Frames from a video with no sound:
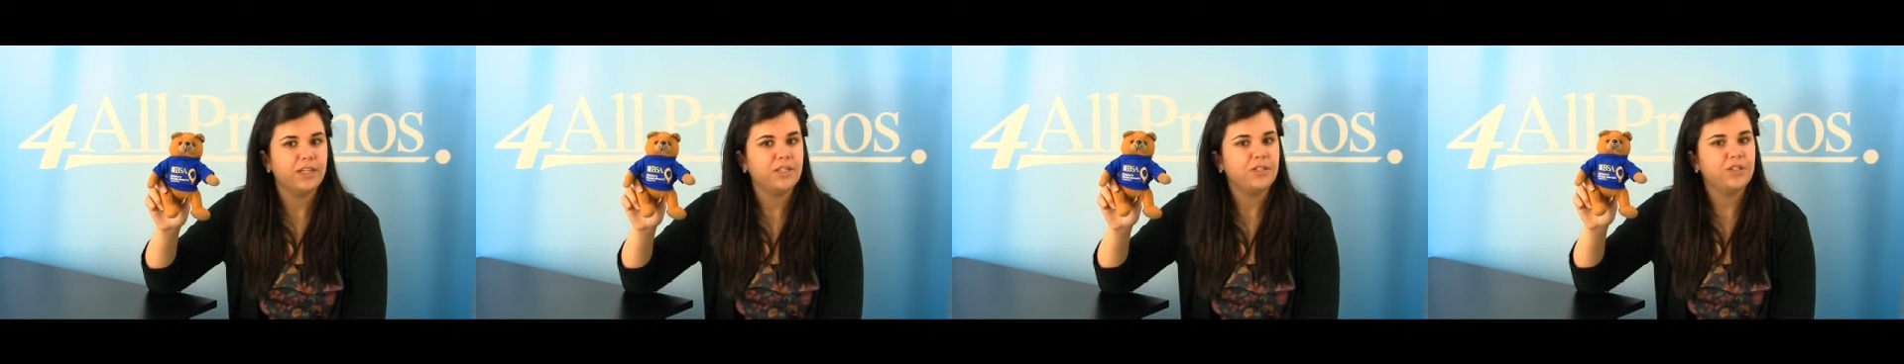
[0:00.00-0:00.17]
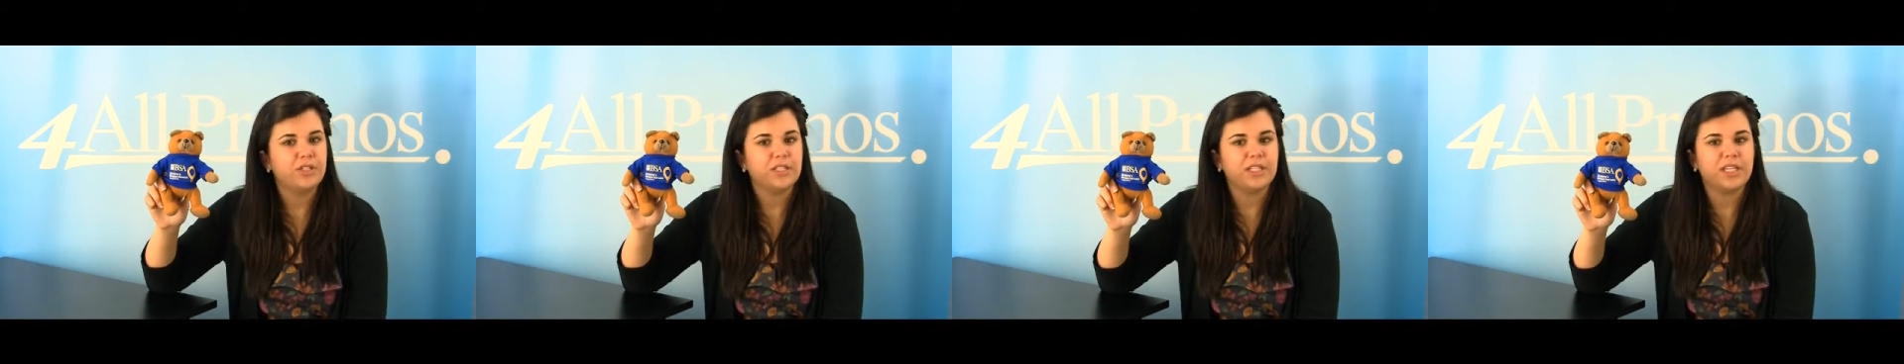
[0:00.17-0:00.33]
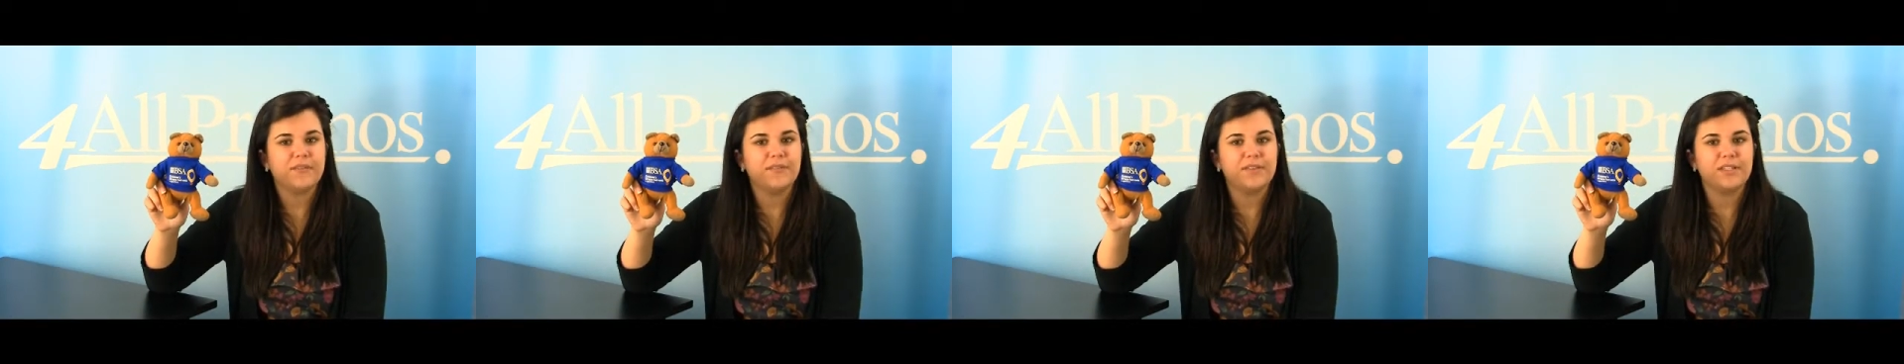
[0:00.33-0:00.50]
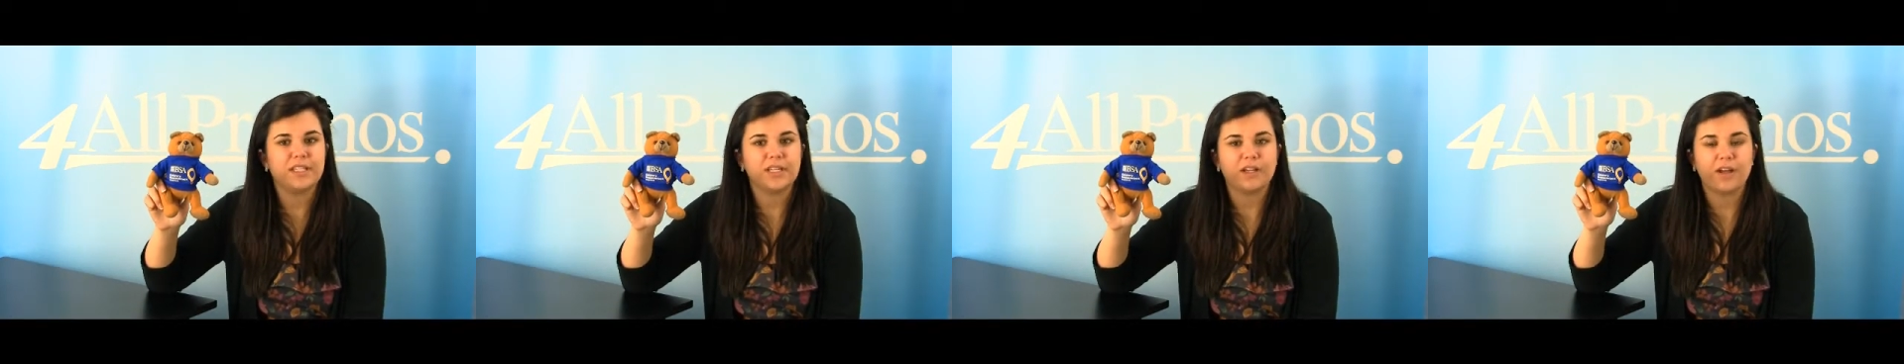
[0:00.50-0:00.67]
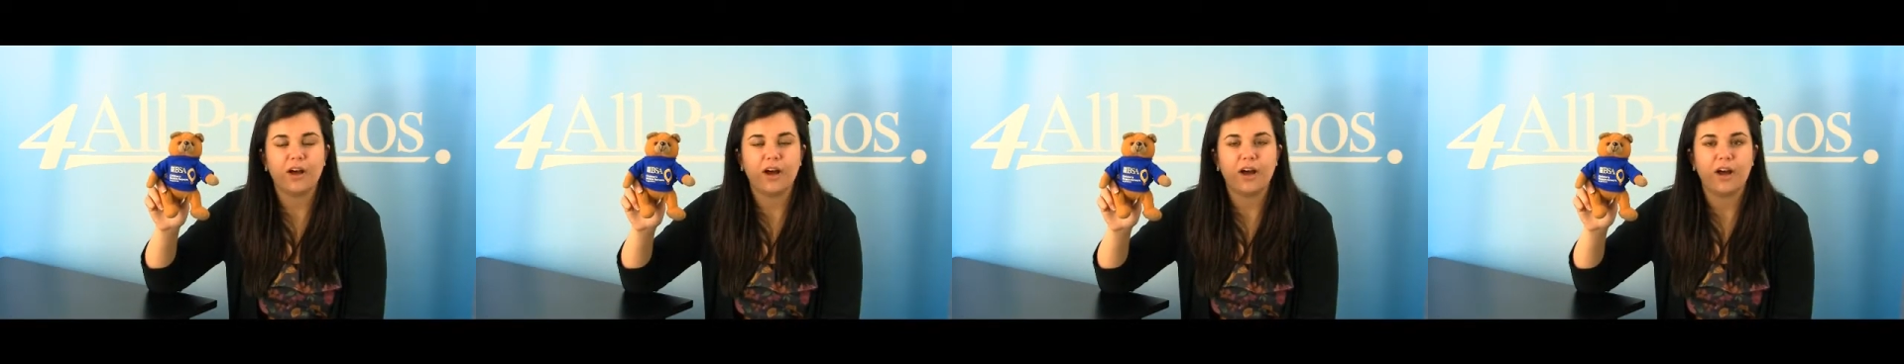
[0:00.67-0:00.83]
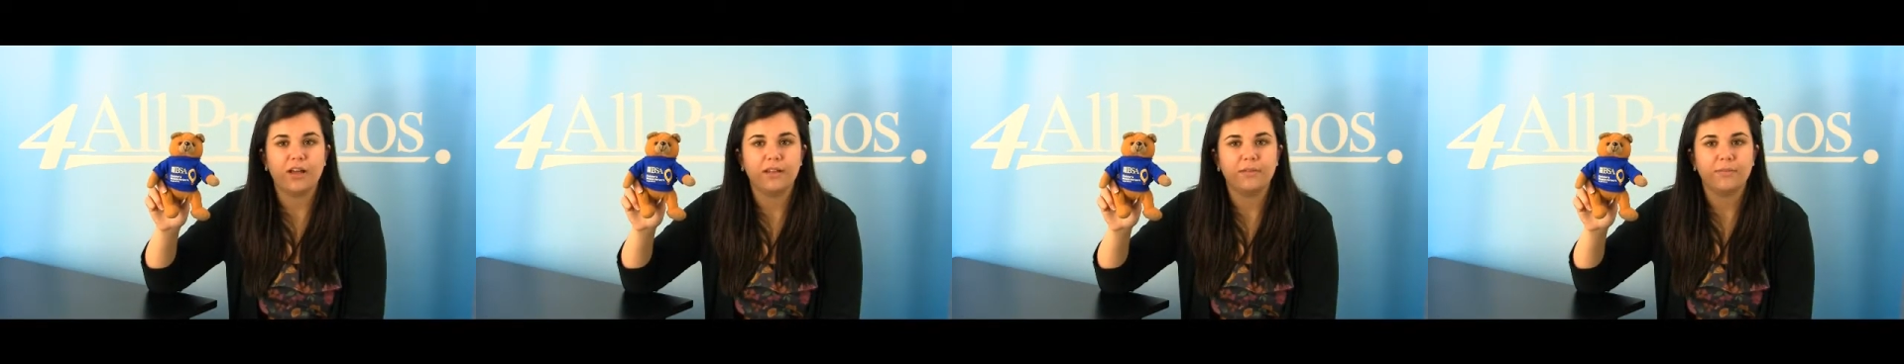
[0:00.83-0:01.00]
Just give us a
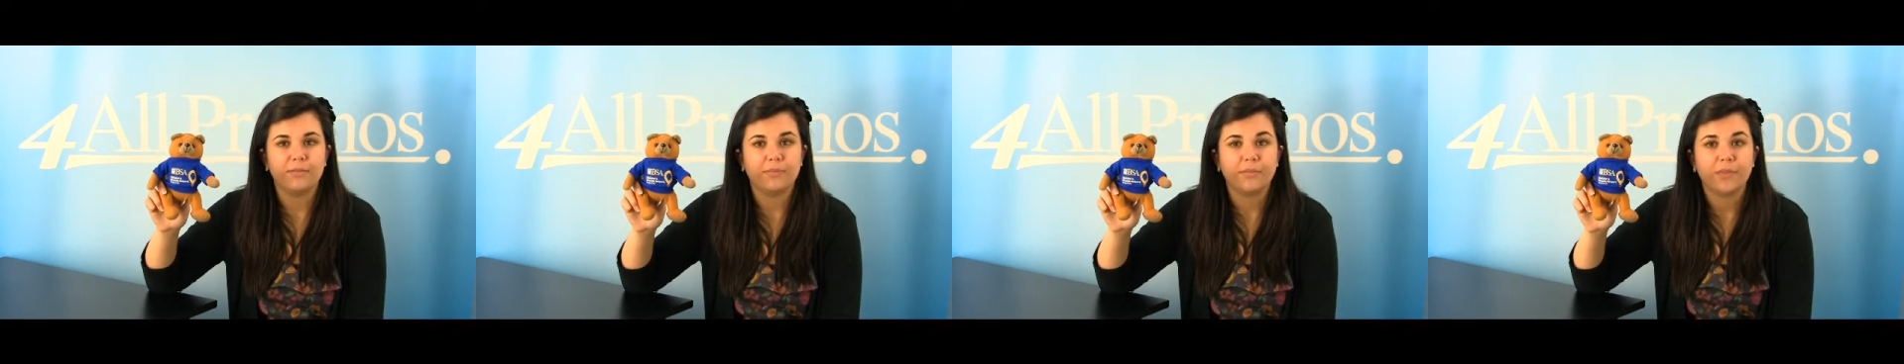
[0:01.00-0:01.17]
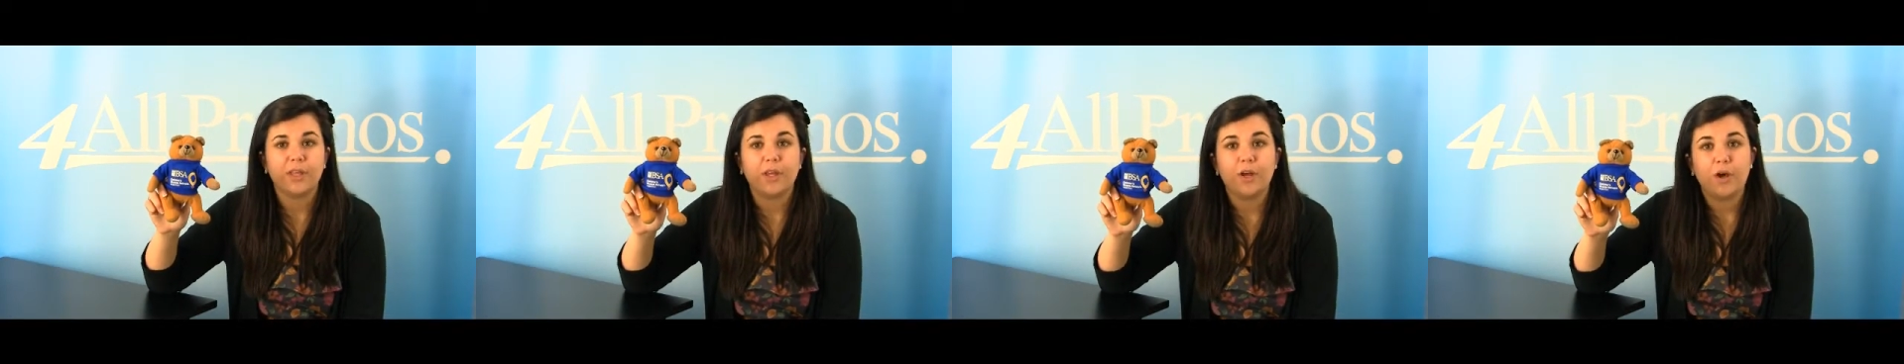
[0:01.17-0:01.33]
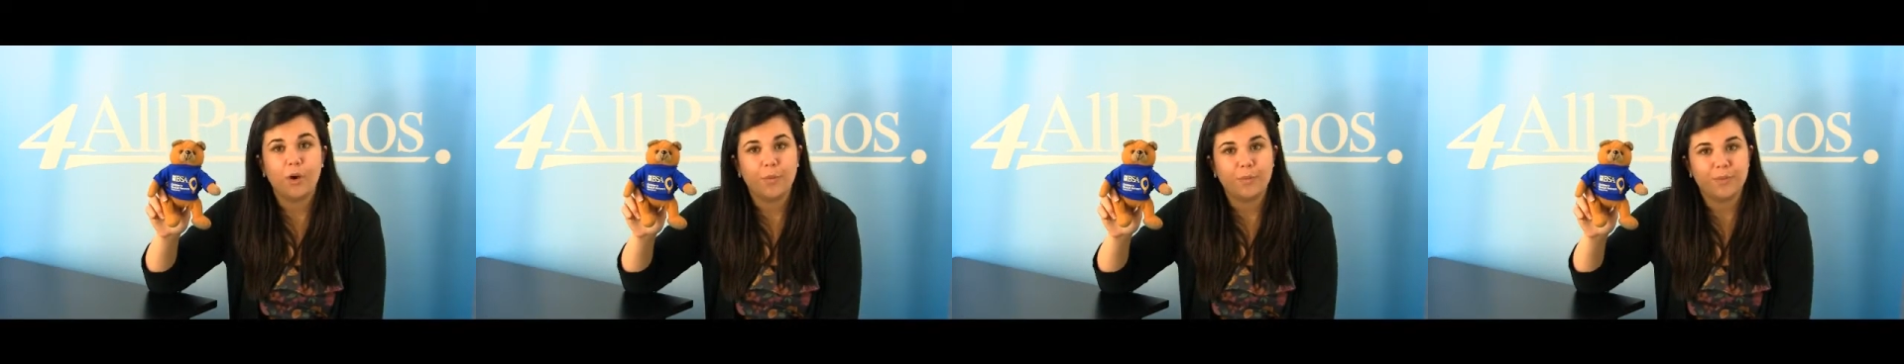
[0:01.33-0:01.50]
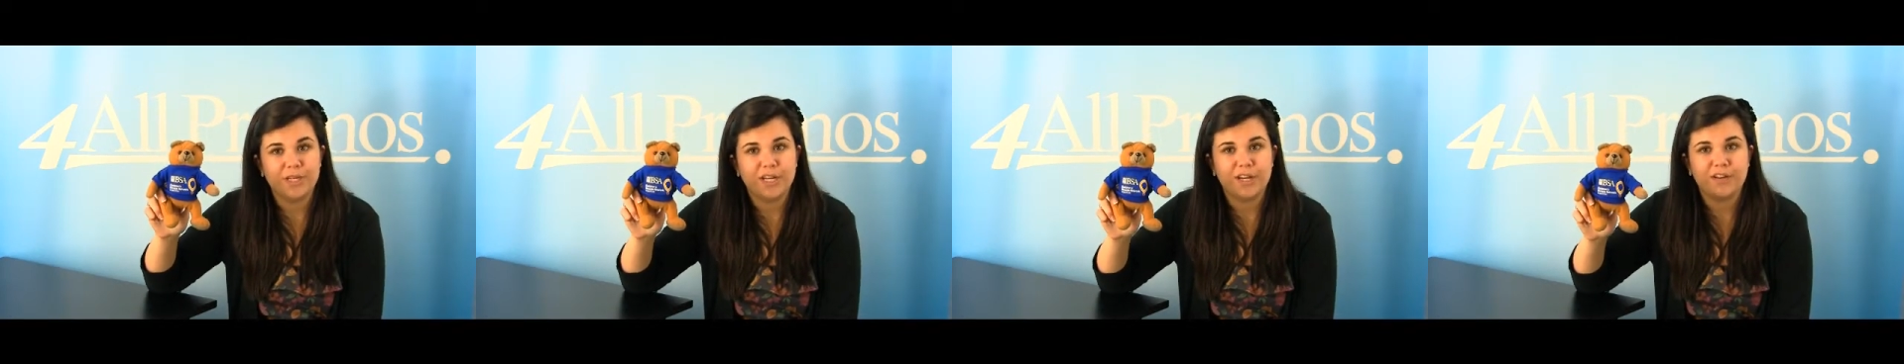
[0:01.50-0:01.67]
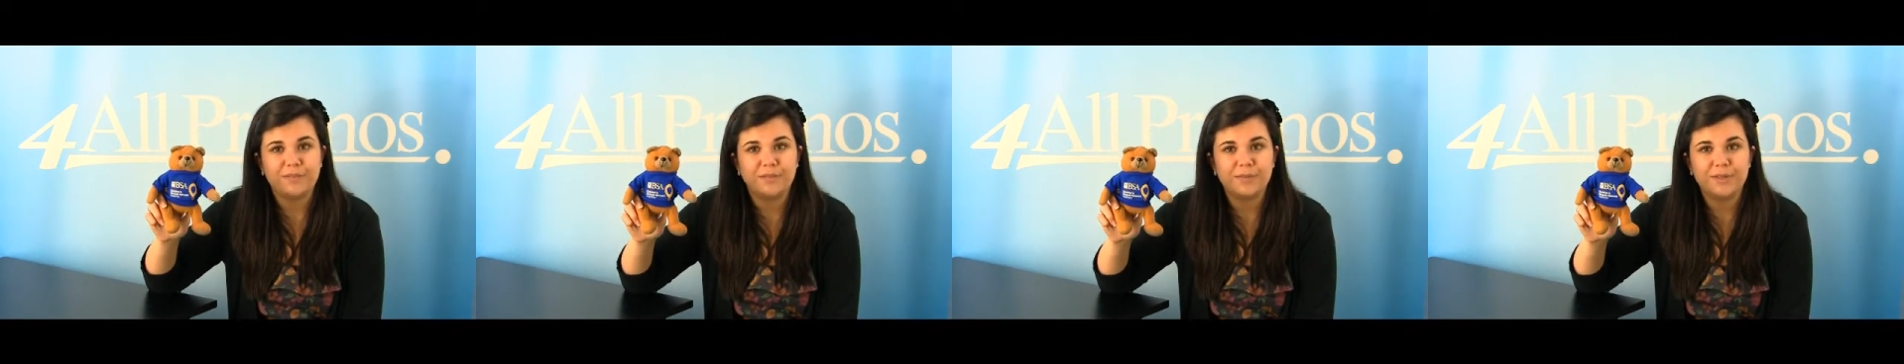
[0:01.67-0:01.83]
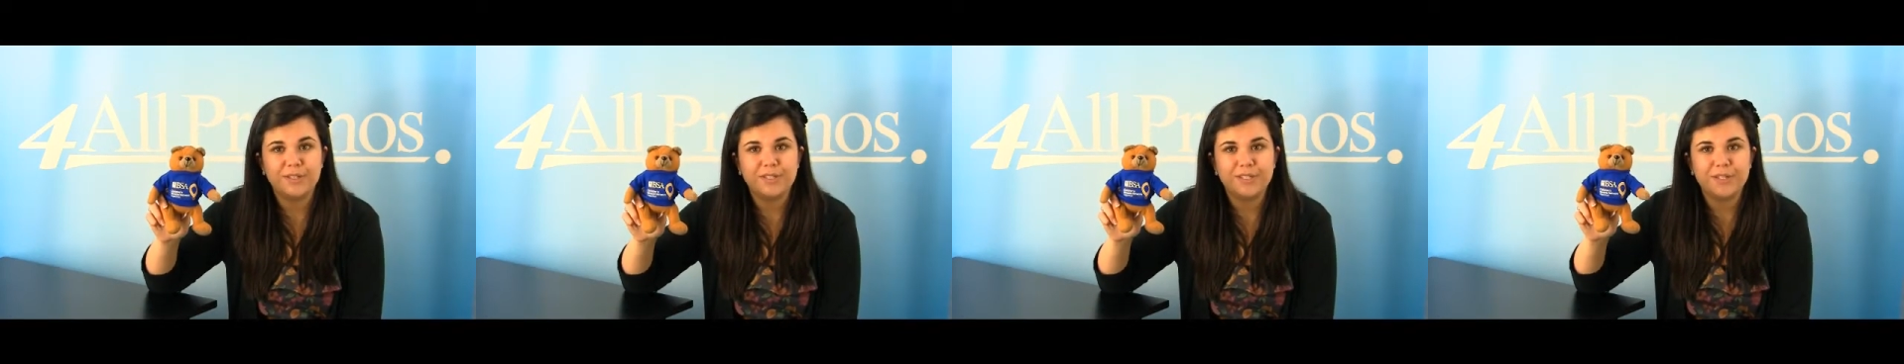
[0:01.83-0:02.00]
call. Hope to hear from you